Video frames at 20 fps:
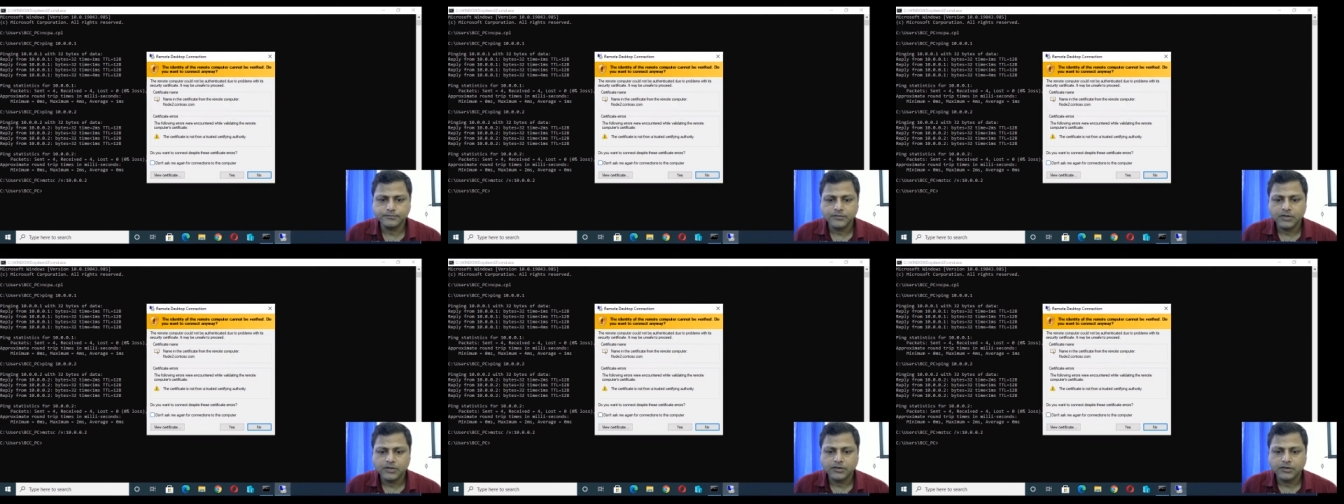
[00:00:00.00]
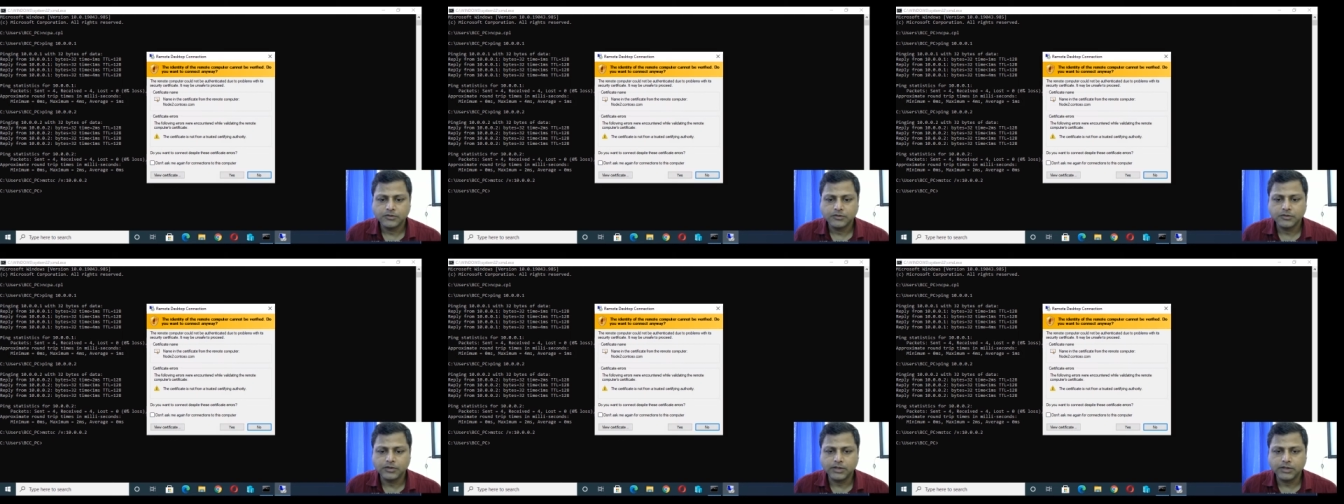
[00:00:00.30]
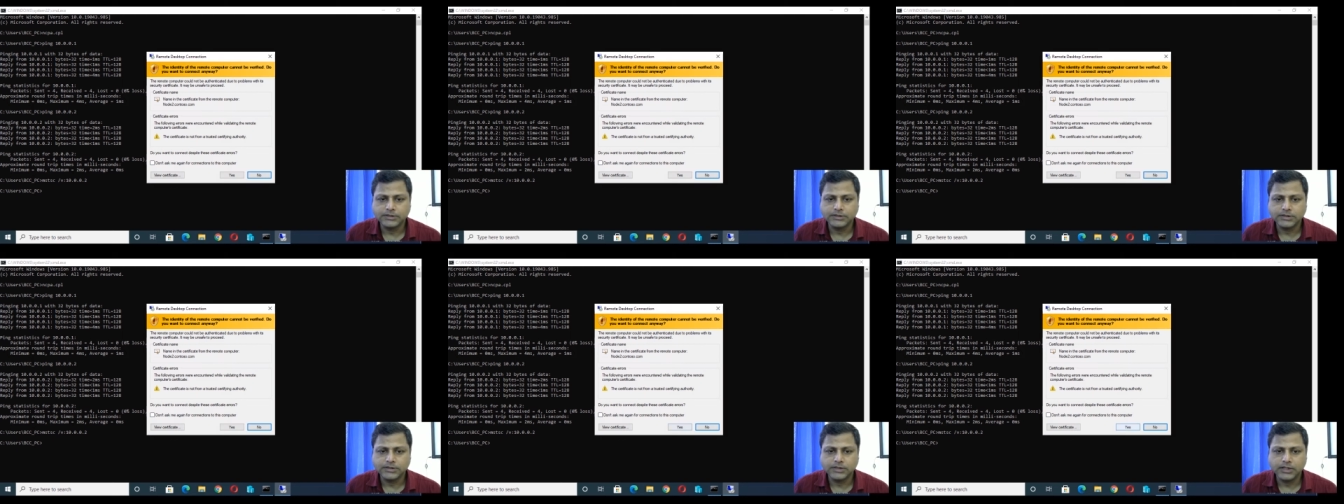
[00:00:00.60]
So you
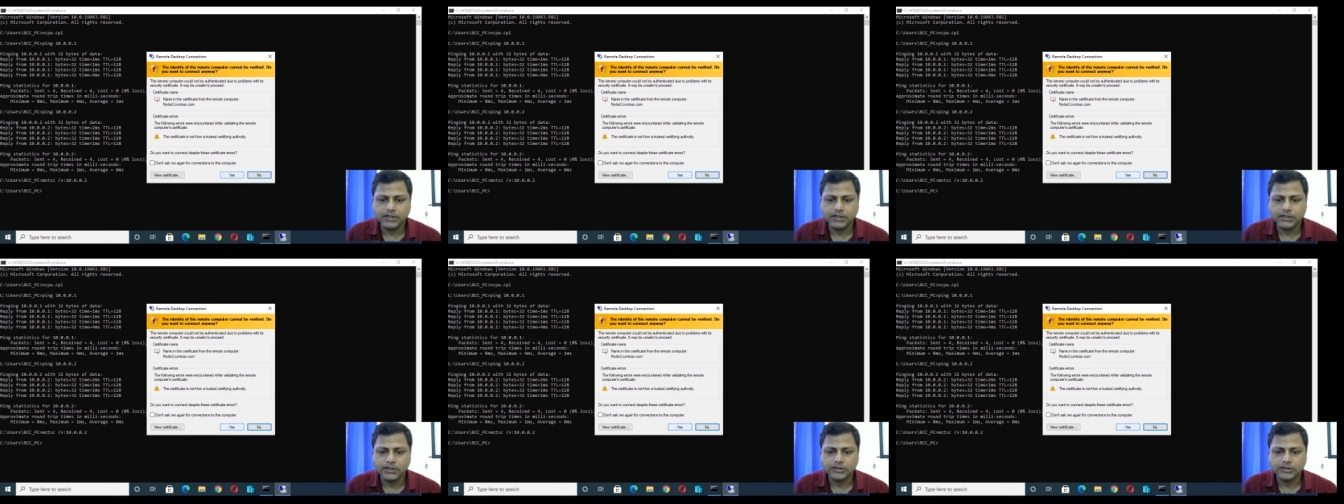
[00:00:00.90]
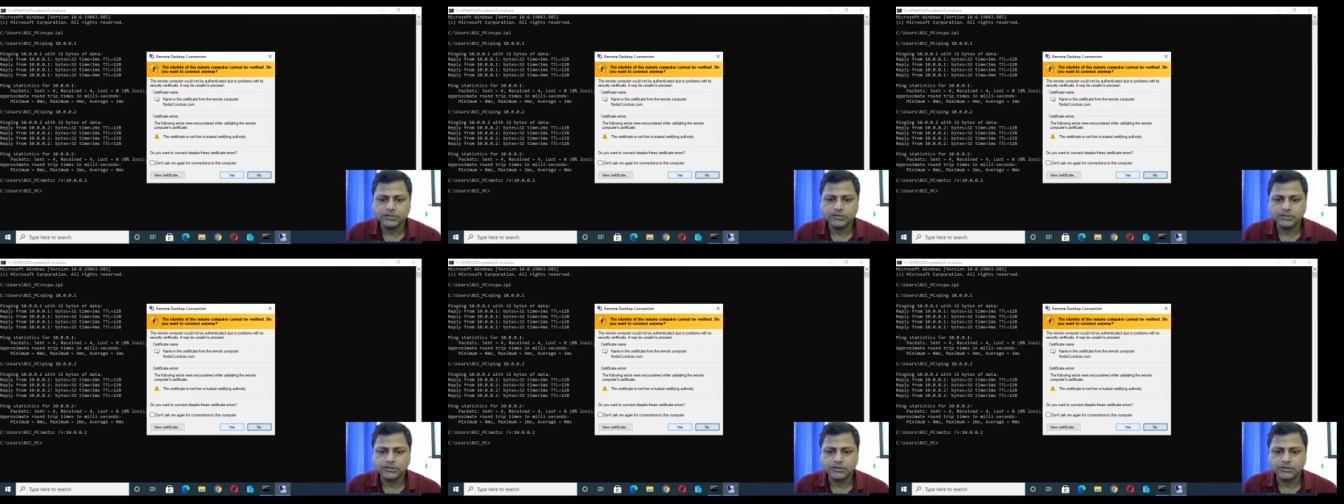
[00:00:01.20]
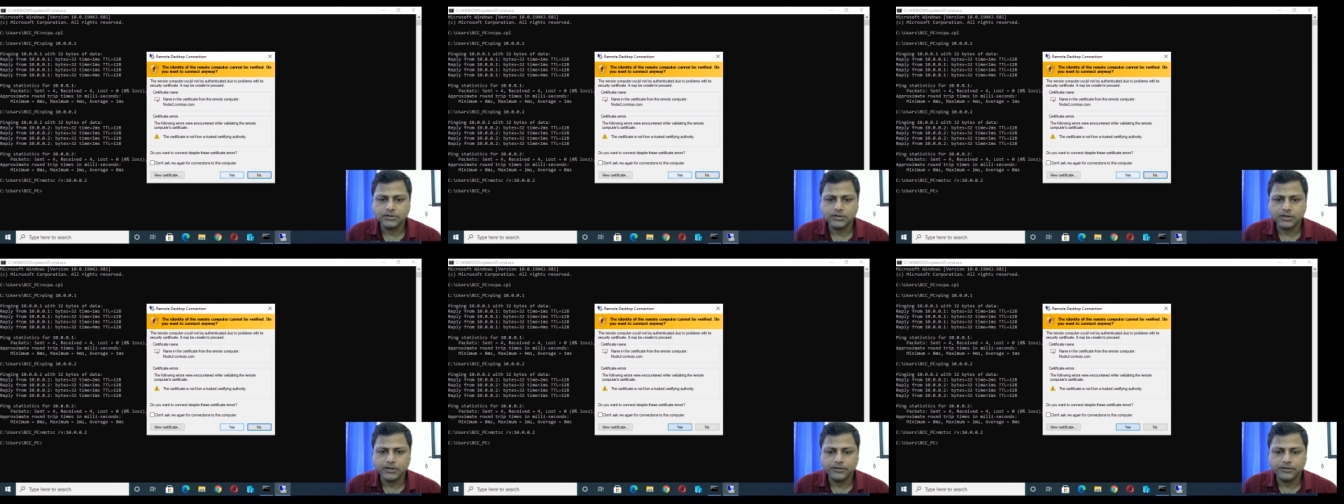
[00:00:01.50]
can see that it is
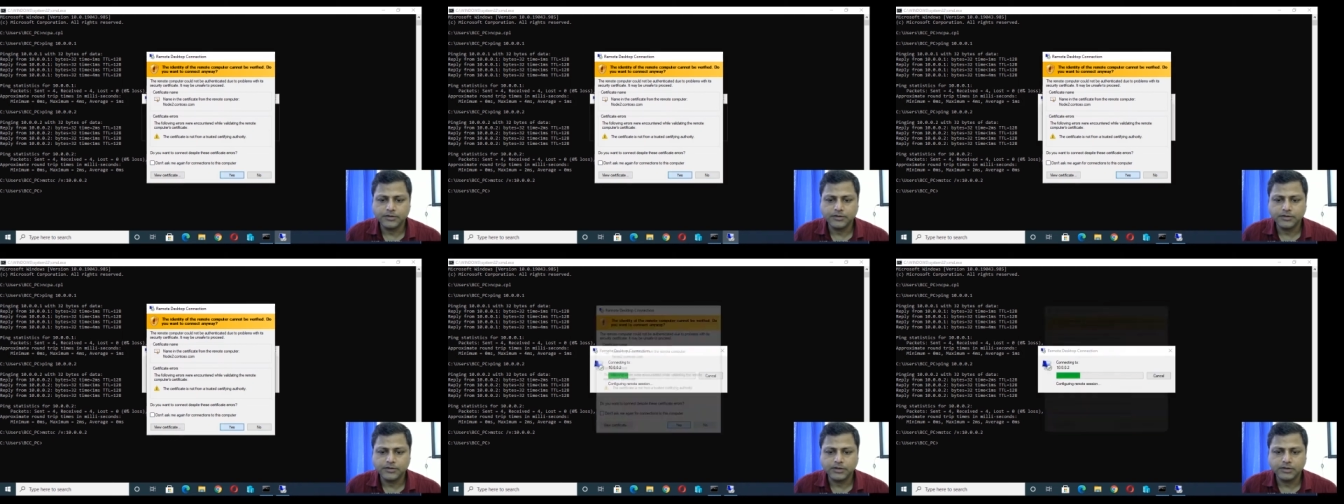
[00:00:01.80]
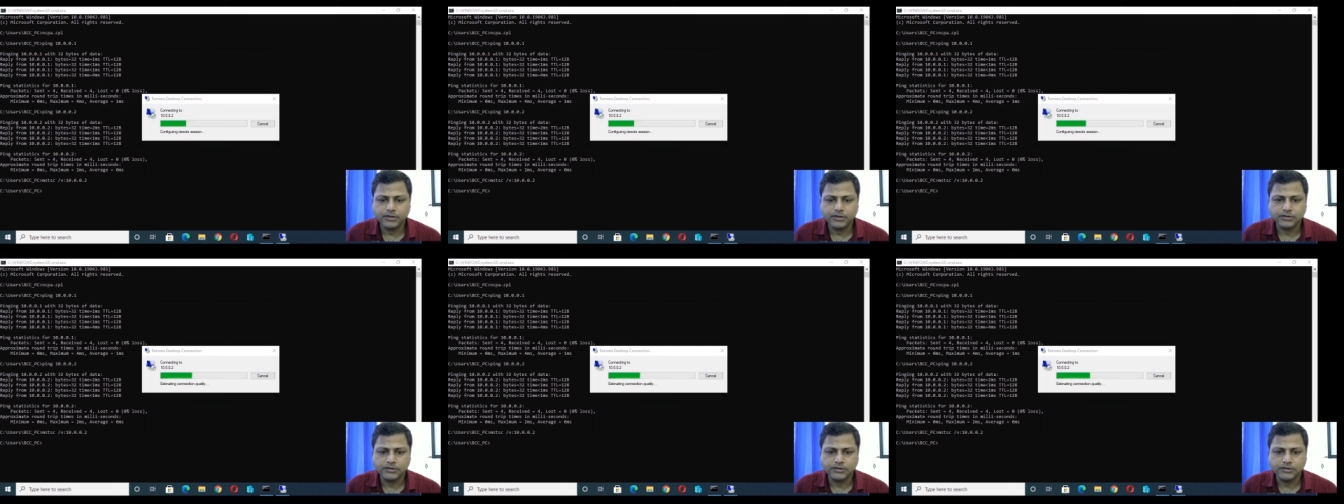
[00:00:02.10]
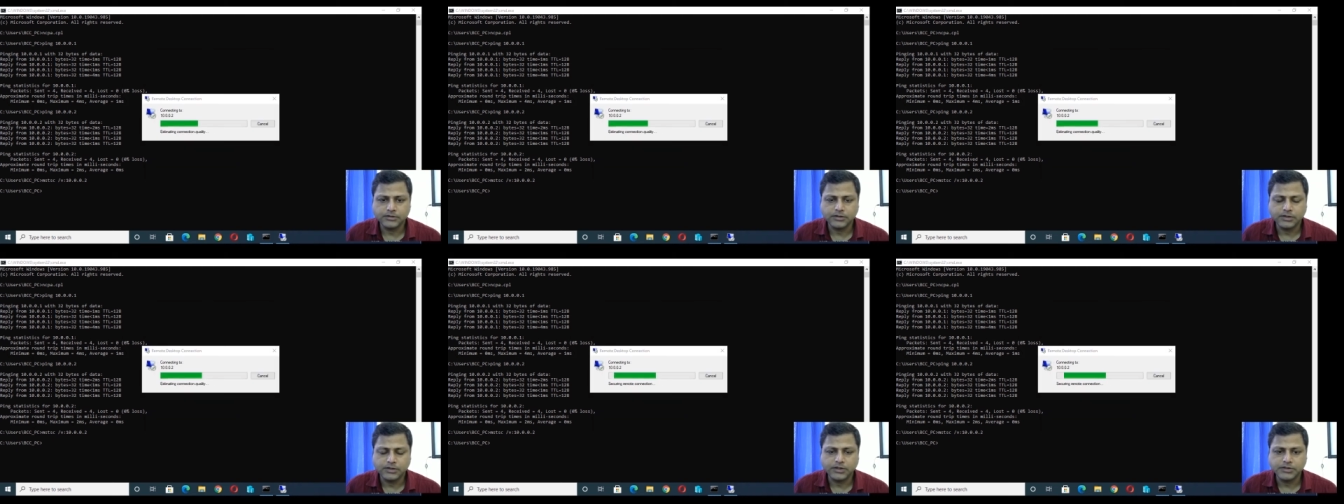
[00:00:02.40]
having a
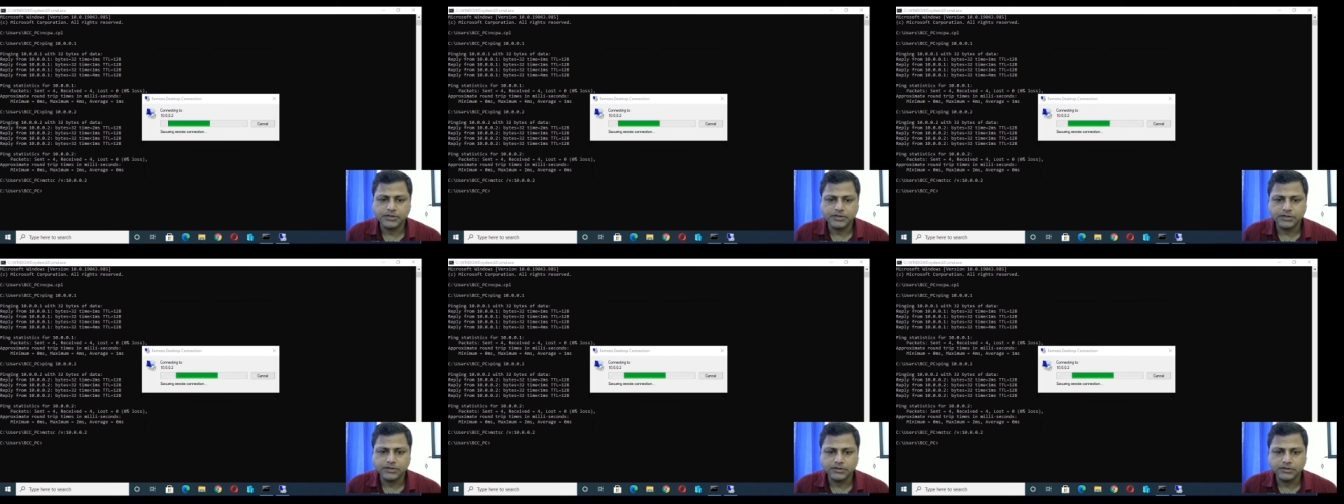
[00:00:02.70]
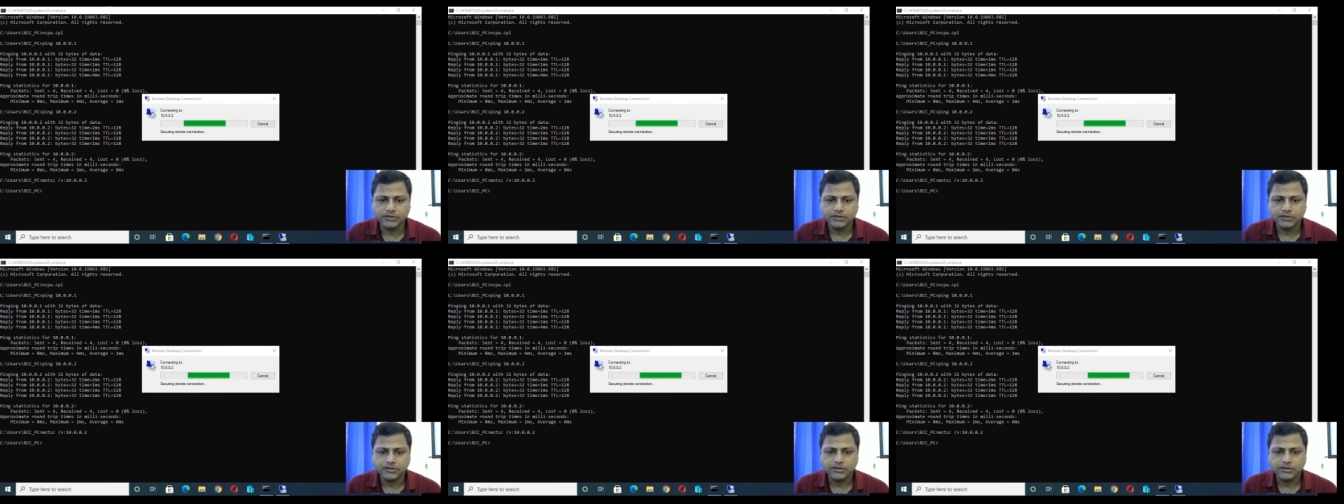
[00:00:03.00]
connections.